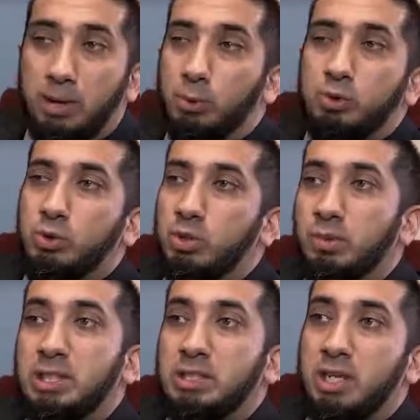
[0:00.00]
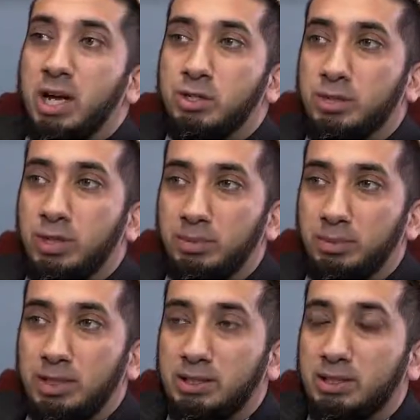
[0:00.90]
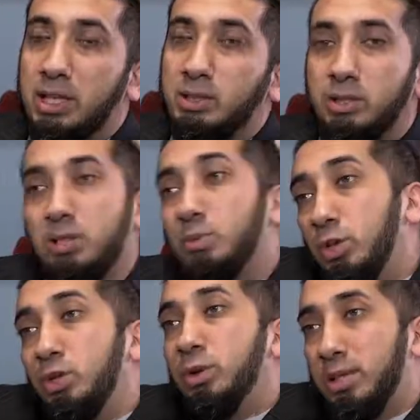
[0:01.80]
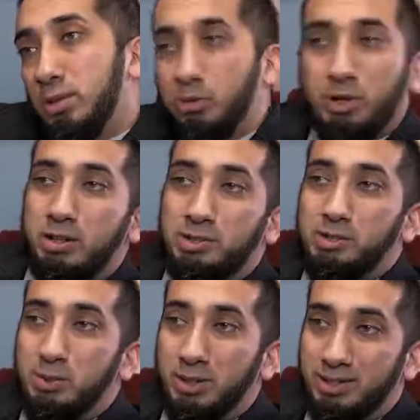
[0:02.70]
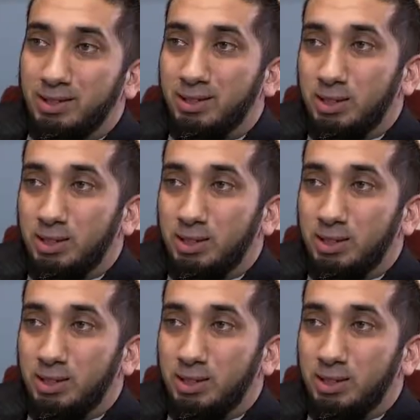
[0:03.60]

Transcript: I won't use the word exaggerate, because exaggeration, we do it. Quran doesn't do it.